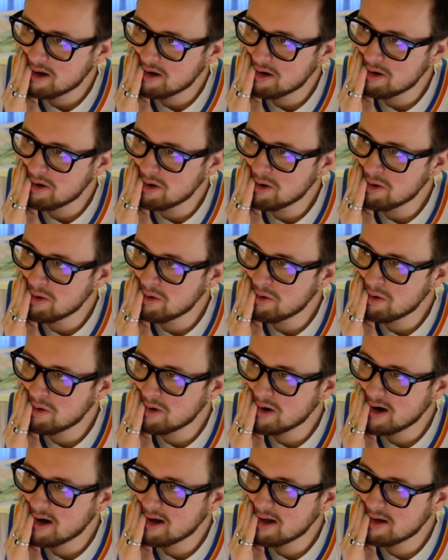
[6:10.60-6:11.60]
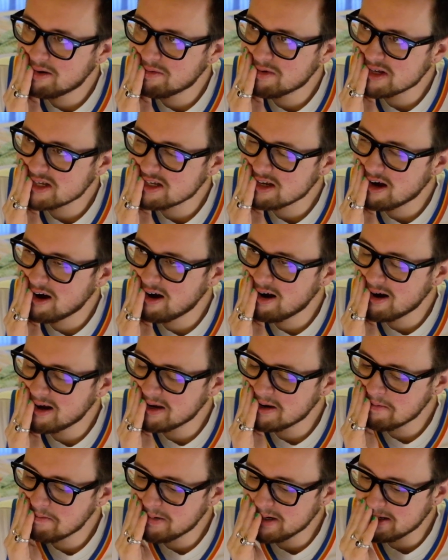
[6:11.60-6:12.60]
who it was
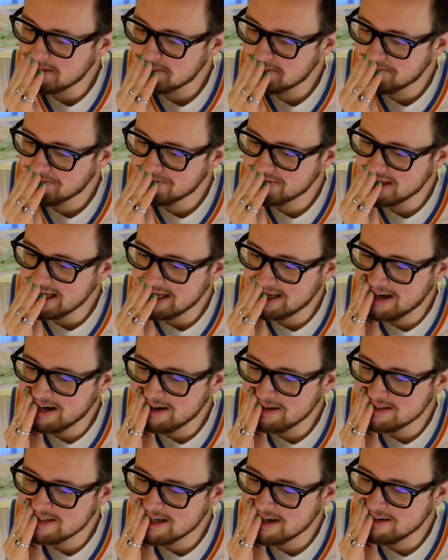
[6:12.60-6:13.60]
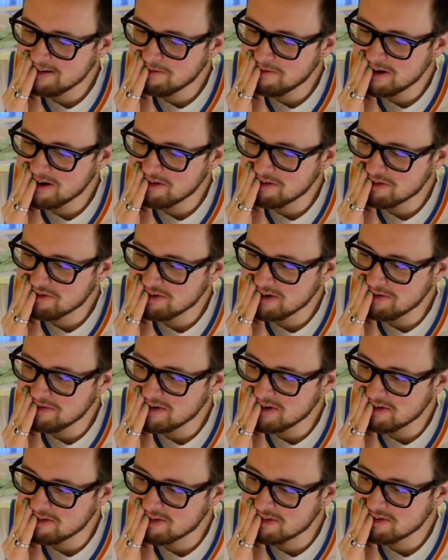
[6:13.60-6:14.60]
on, but they cut it down to 103,
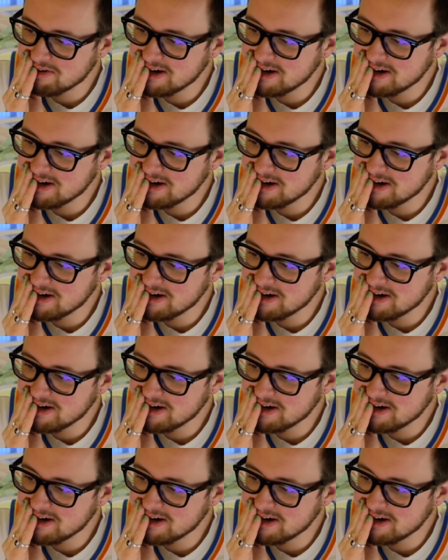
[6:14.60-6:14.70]
and